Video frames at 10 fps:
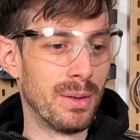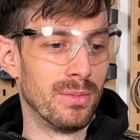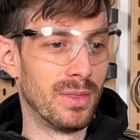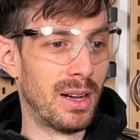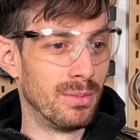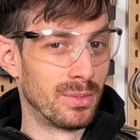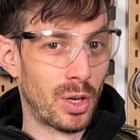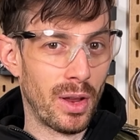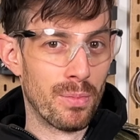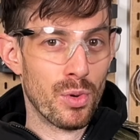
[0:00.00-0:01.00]
I'm
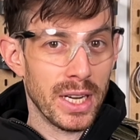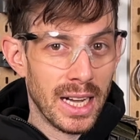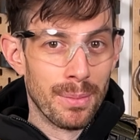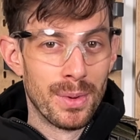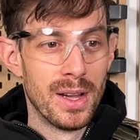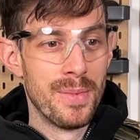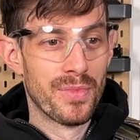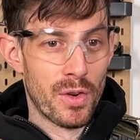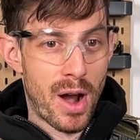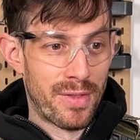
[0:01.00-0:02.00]
gonna bring up
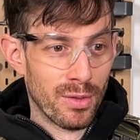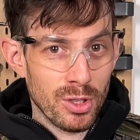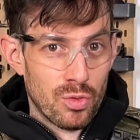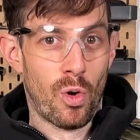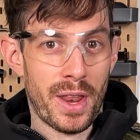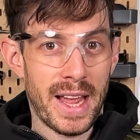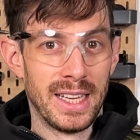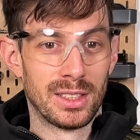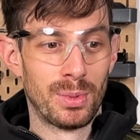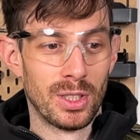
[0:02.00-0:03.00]
the rifle with one
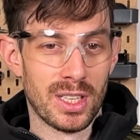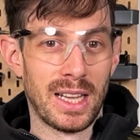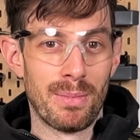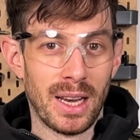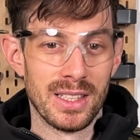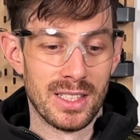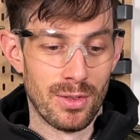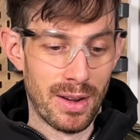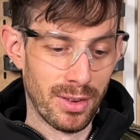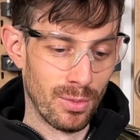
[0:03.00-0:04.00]
hand because I can balance the
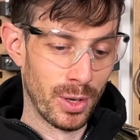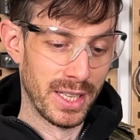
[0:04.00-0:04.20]
rifle on one